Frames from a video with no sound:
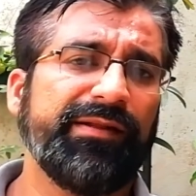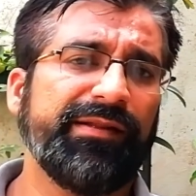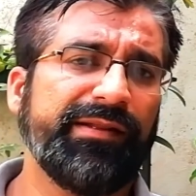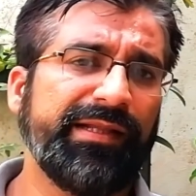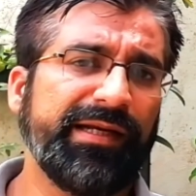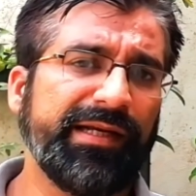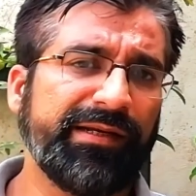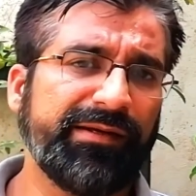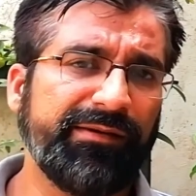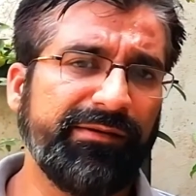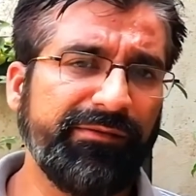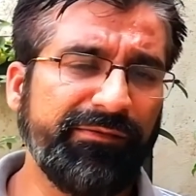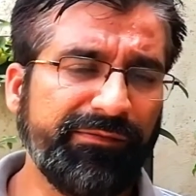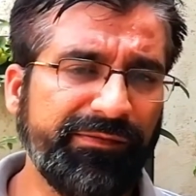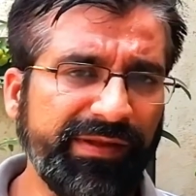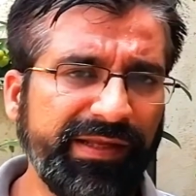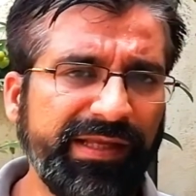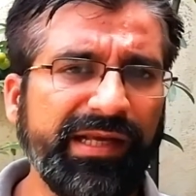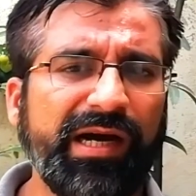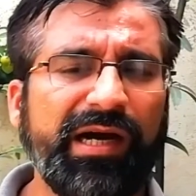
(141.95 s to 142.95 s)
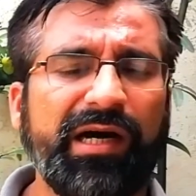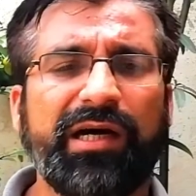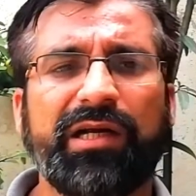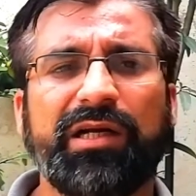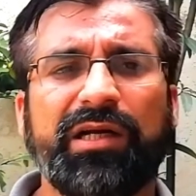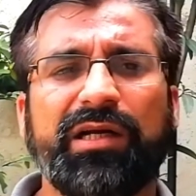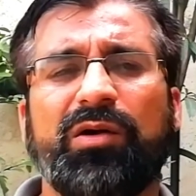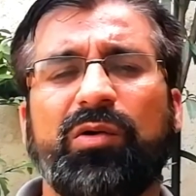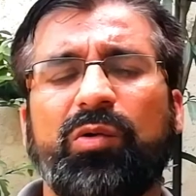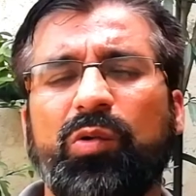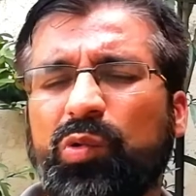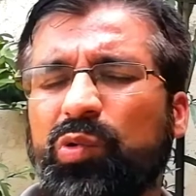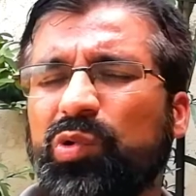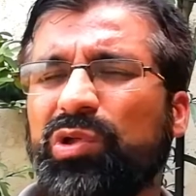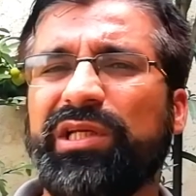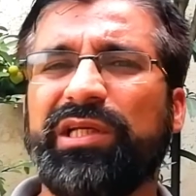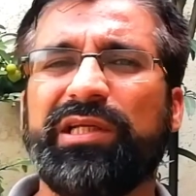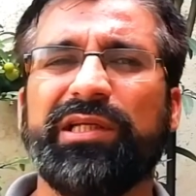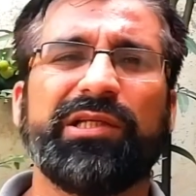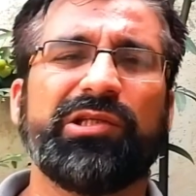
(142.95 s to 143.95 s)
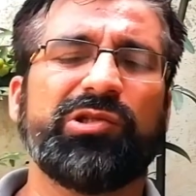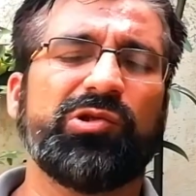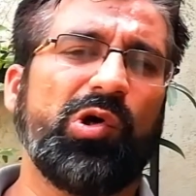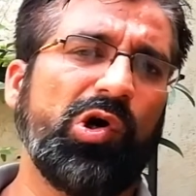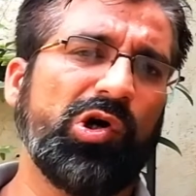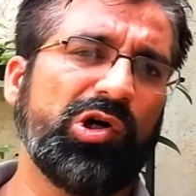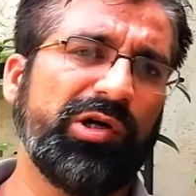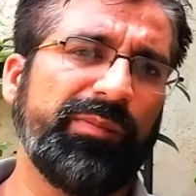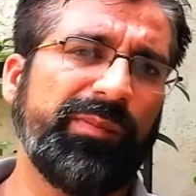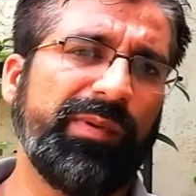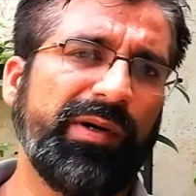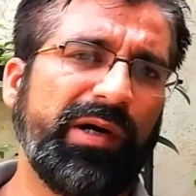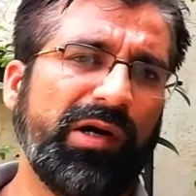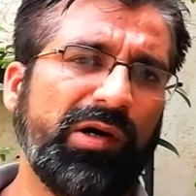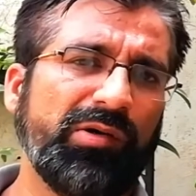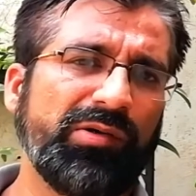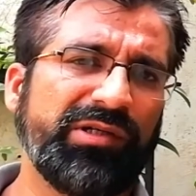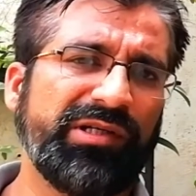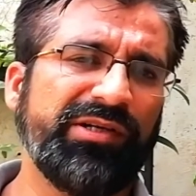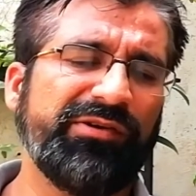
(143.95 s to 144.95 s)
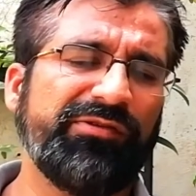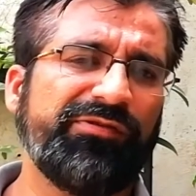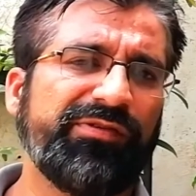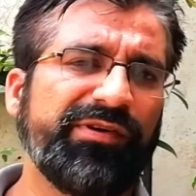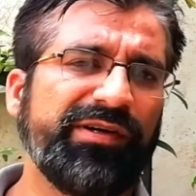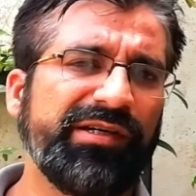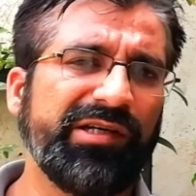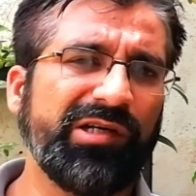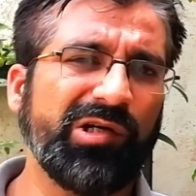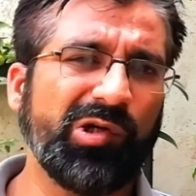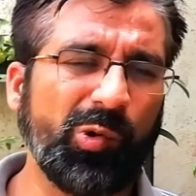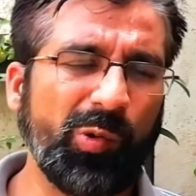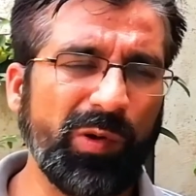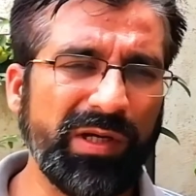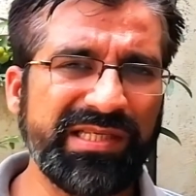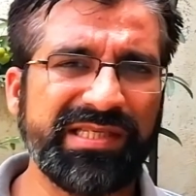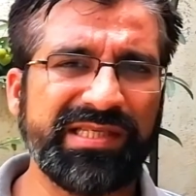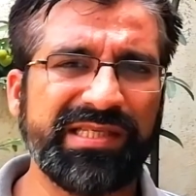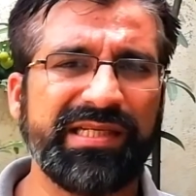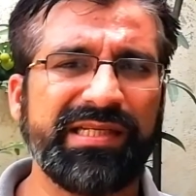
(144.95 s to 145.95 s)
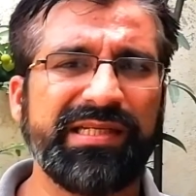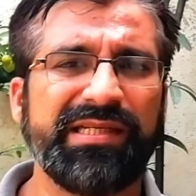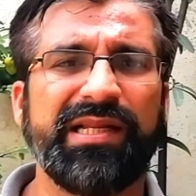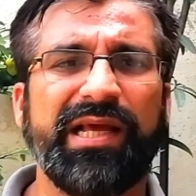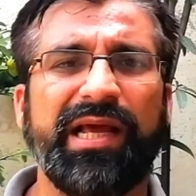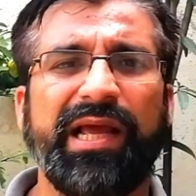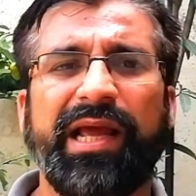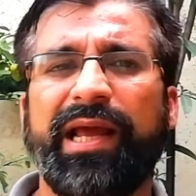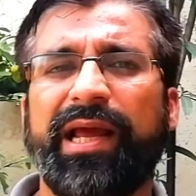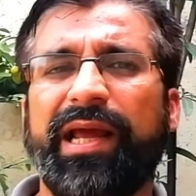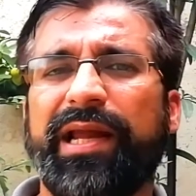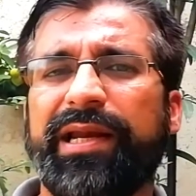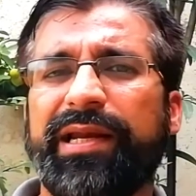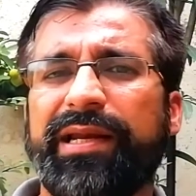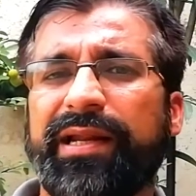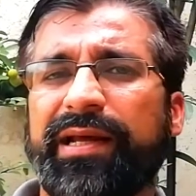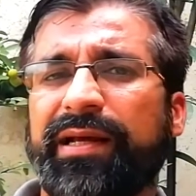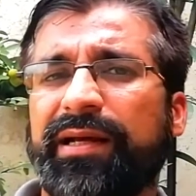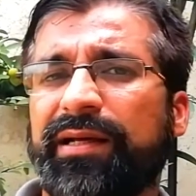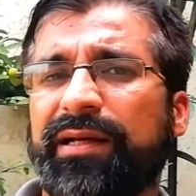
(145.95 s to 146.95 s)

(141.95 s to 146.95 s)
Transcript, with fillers: that we are only going to talk about different question and